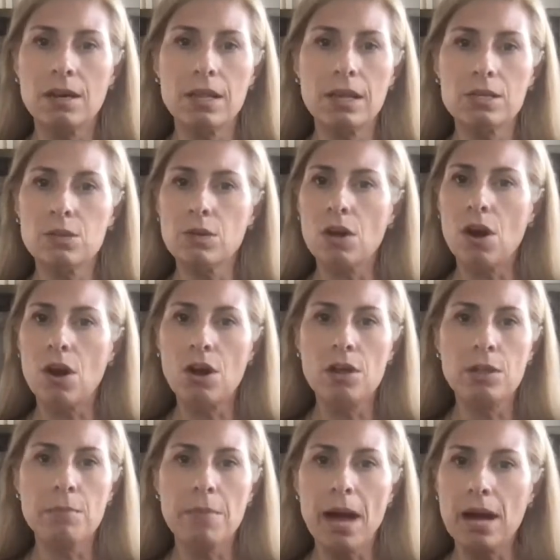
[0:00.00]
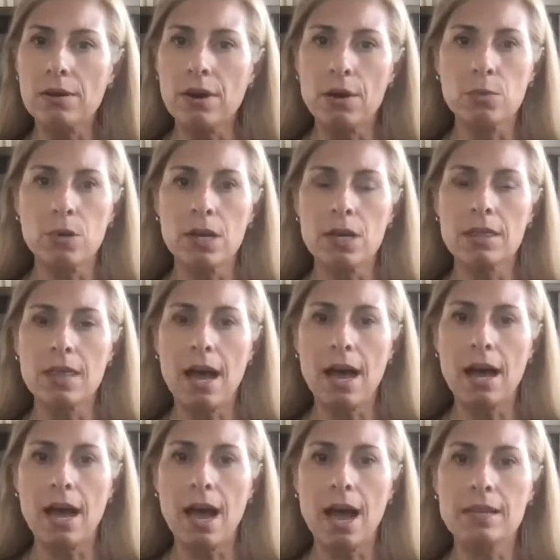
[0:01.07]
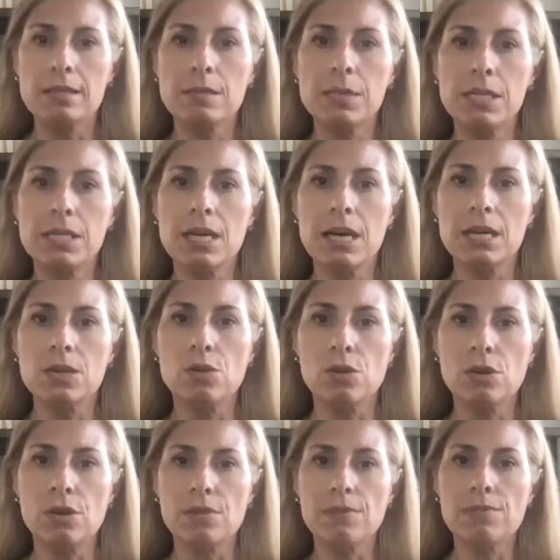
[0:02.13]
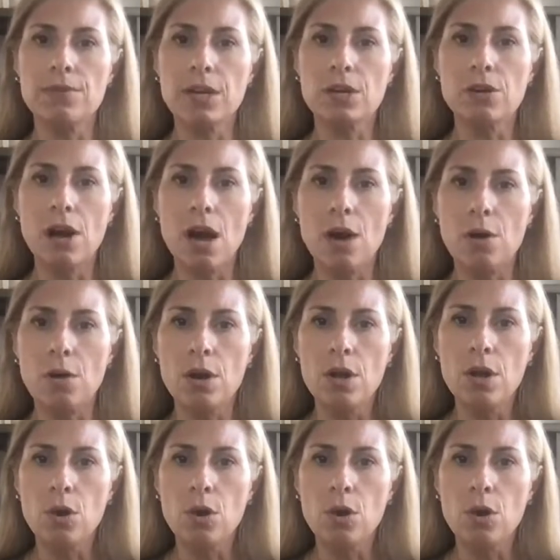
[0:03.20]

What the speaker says: doing all the background work that has to be done in order to figure out